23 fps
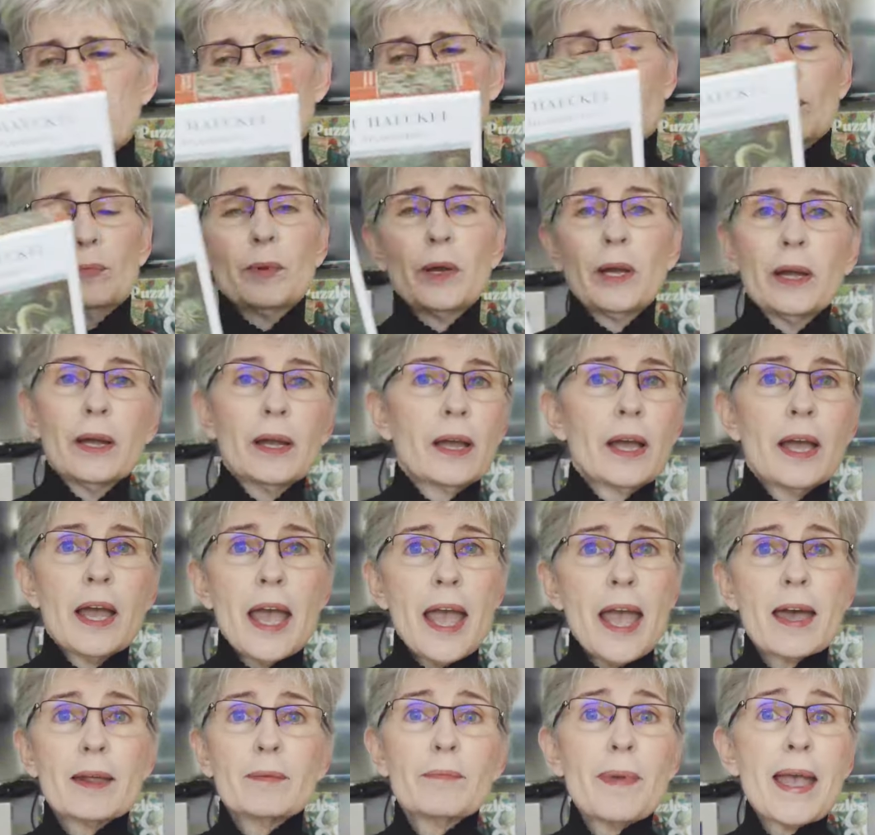them.
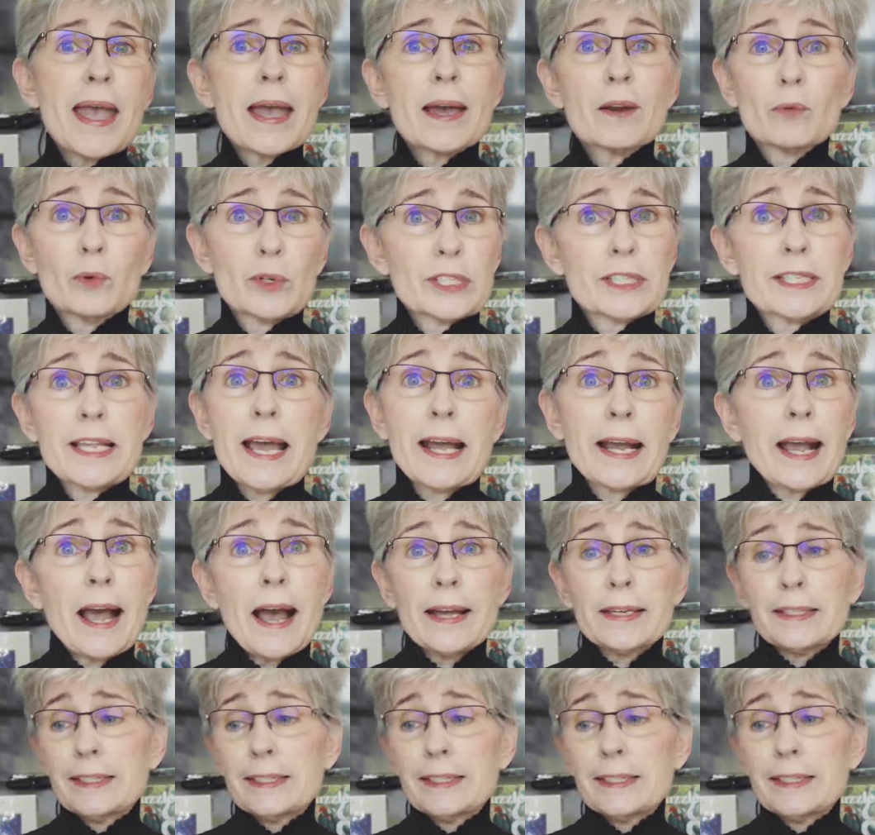And man, was that guy